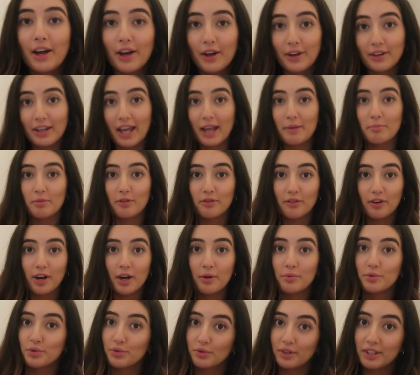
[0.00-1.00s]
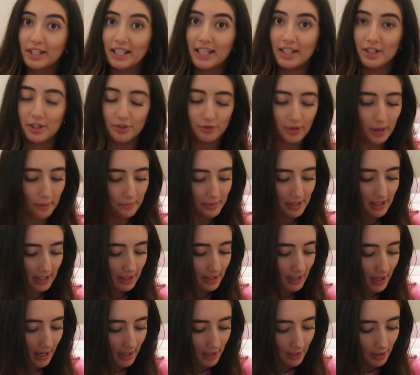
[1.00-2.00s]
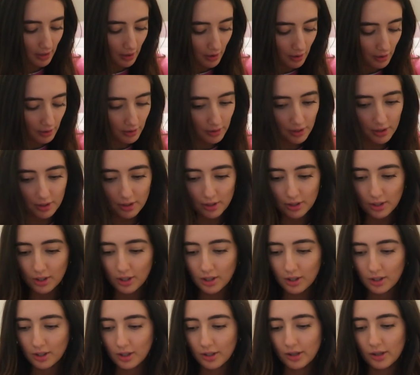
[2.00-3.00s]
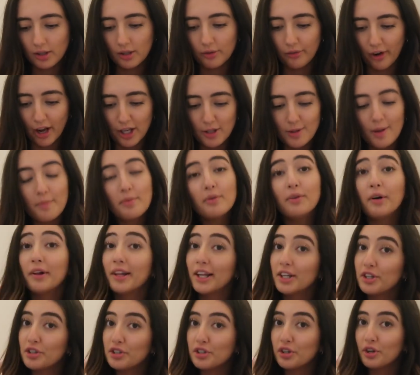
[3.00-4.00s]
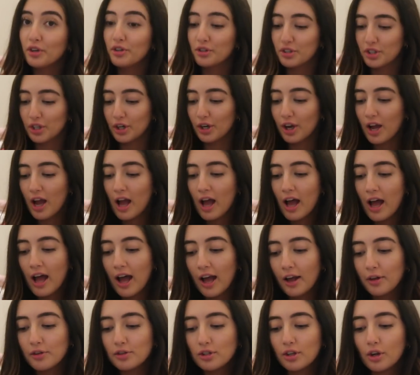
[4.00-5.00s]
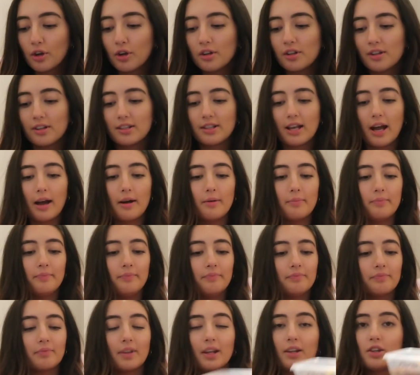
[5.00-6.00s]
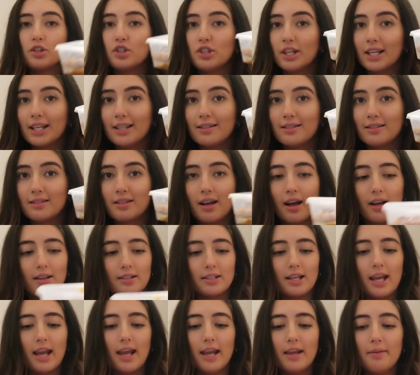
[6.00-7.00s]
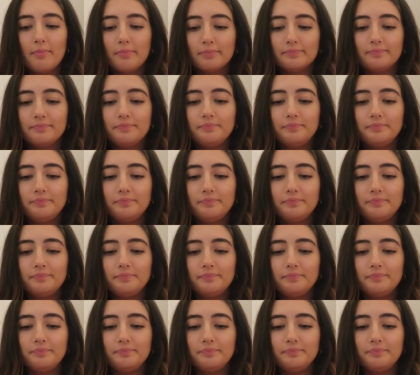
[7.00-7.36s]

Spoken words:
Okay, before I was really interrupted, I got the rice paper roll I showed you. I also got chicken satay.